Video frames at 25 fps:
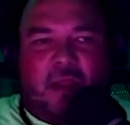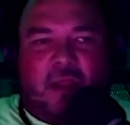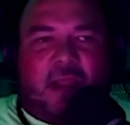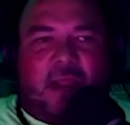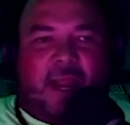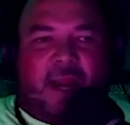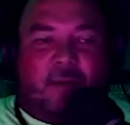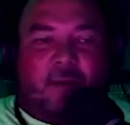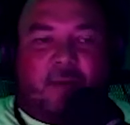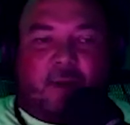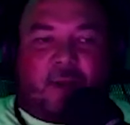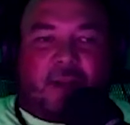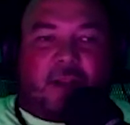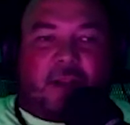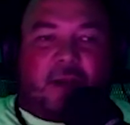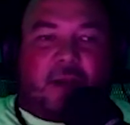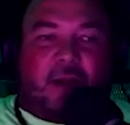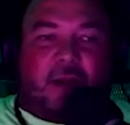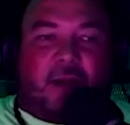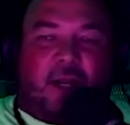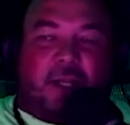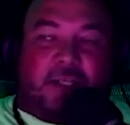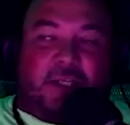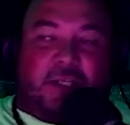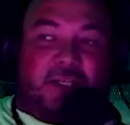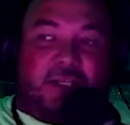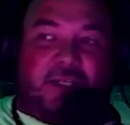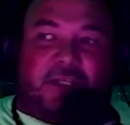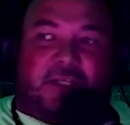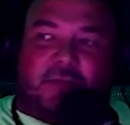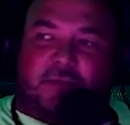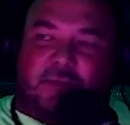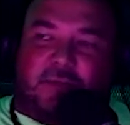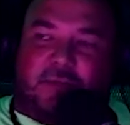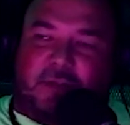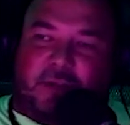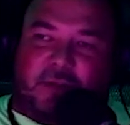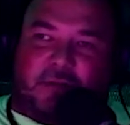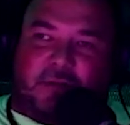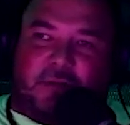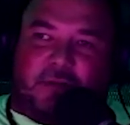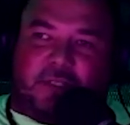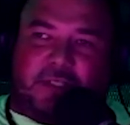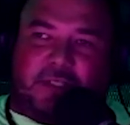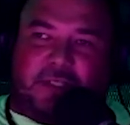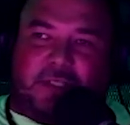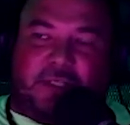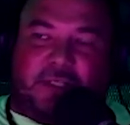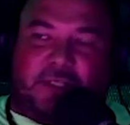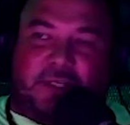And I work at the college, and this is one of the
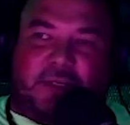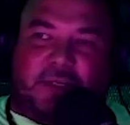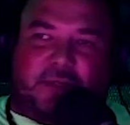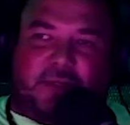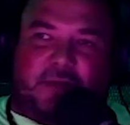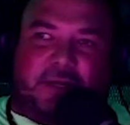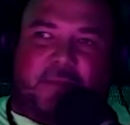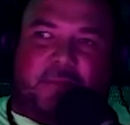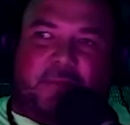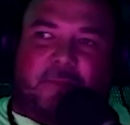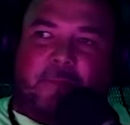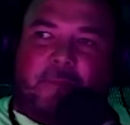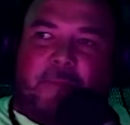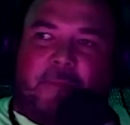craziest things, right?